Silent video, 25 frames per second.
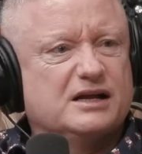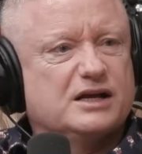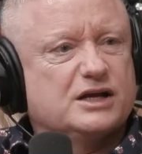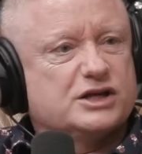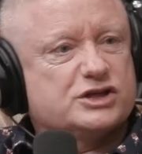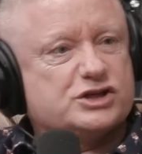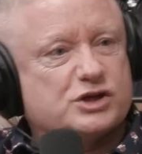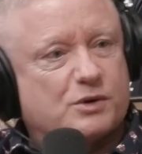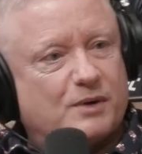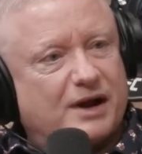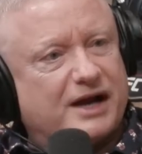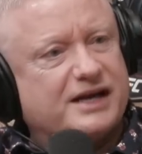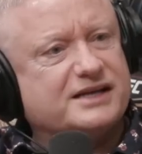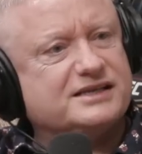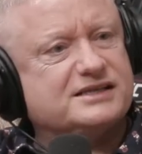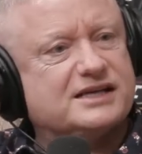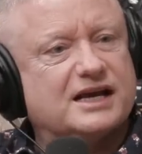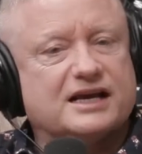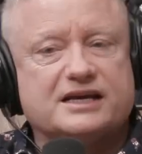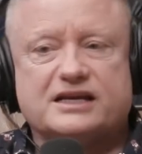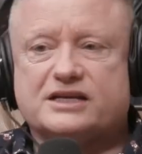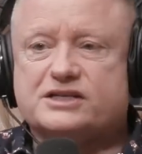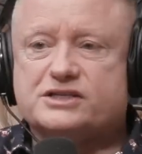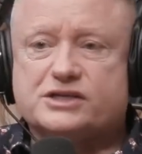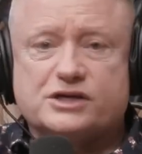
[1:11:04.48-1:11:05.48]
So I said,
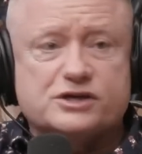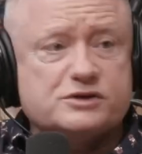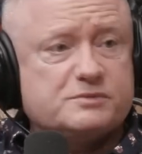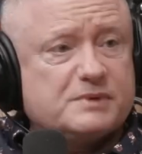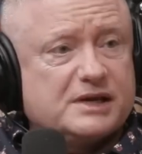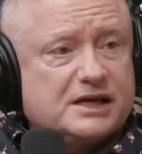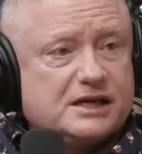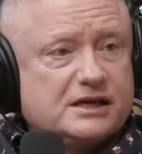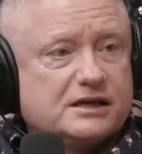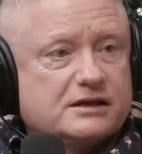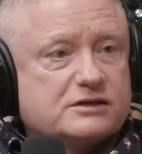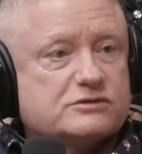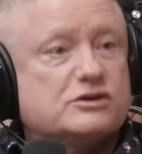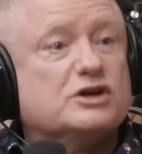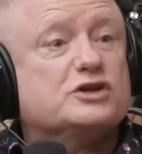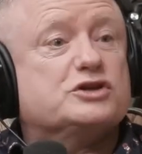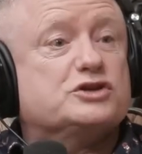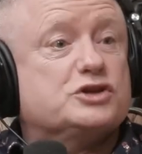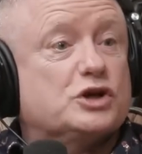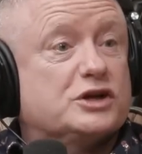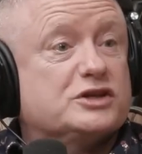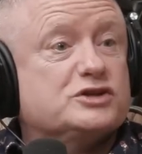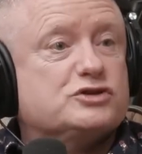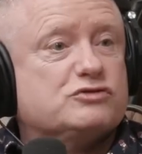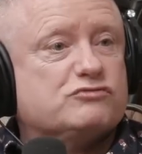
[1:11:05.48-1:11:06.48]
excuse me. So I
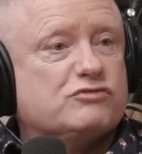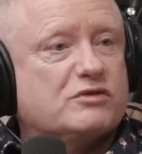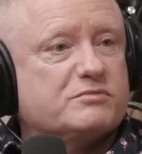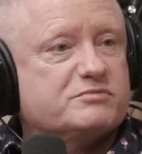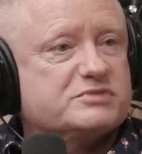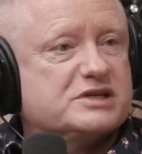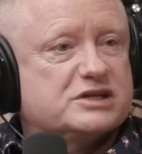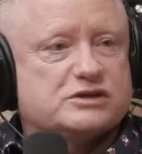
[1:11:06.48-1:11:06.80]
interrupted.